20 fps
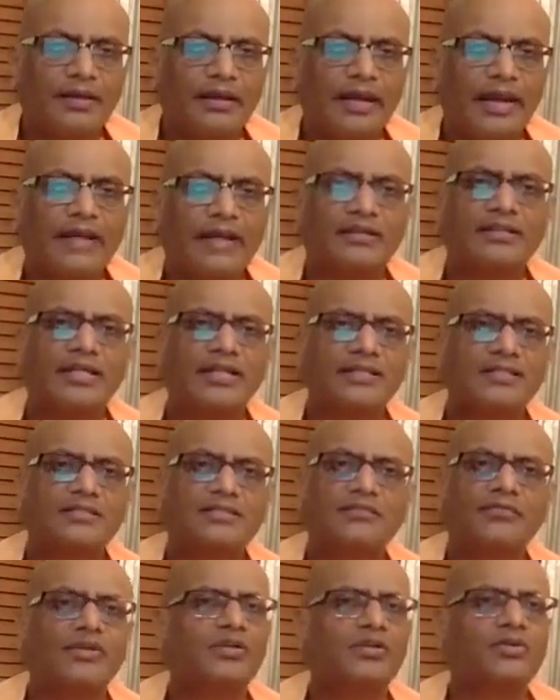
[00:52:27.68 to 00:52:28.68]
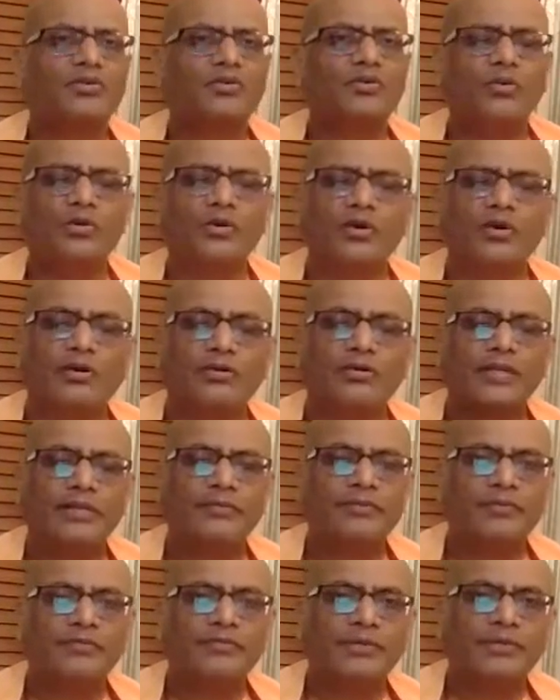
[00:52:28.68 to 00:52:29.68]
And just we told
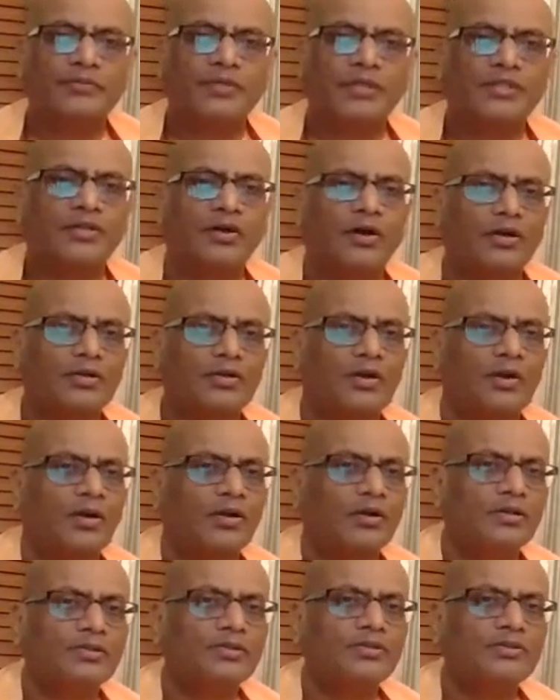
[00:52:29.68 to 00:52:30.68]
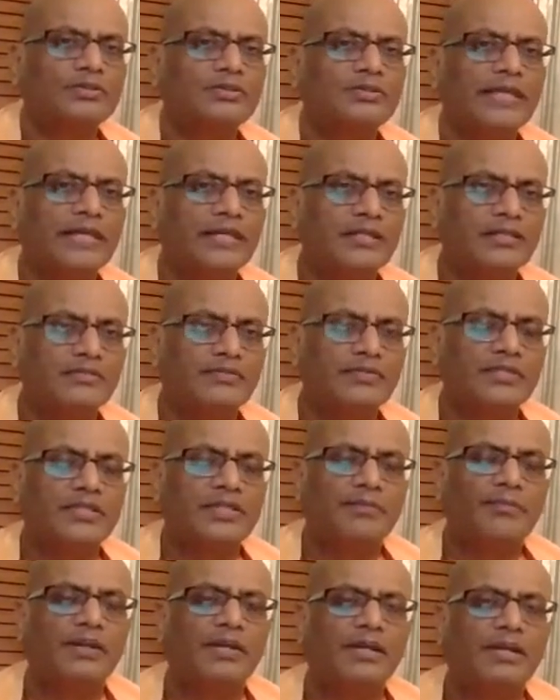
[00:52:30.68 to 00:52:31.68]
them, we thought all those things which
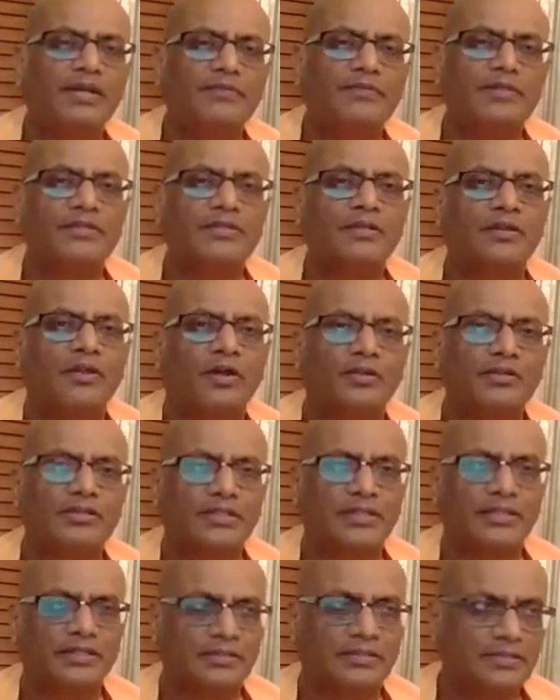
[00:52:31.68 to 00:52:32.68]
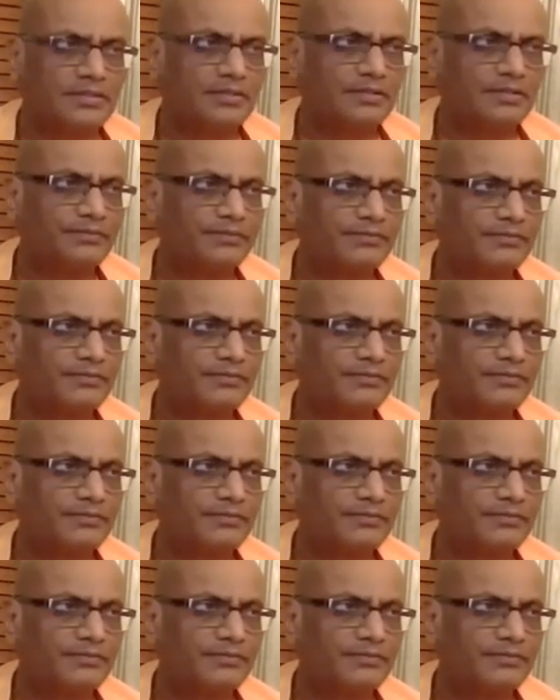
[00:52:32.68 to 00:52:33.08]
they believed is nonsense.